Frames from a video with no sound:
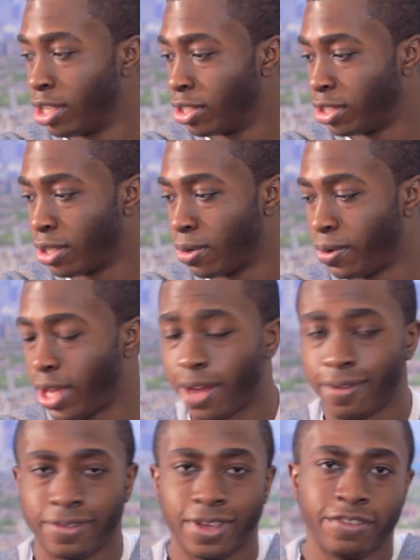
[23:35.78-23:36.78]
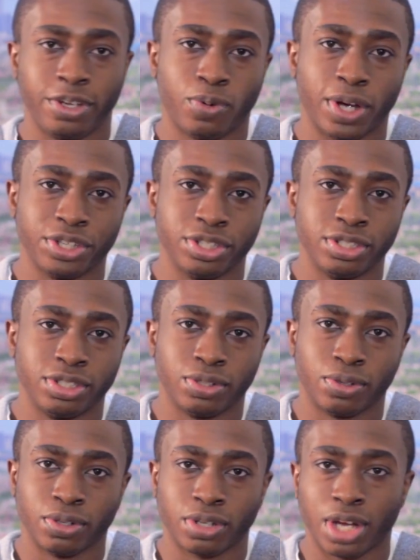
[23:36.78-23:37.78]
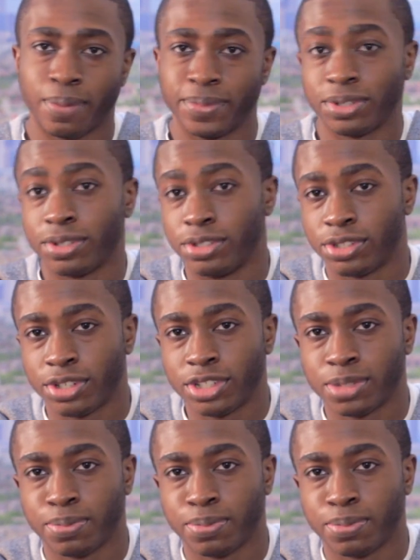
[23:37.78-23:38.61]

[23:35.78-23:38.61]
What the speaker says: So yeah, if you have any questions or comments or concerns,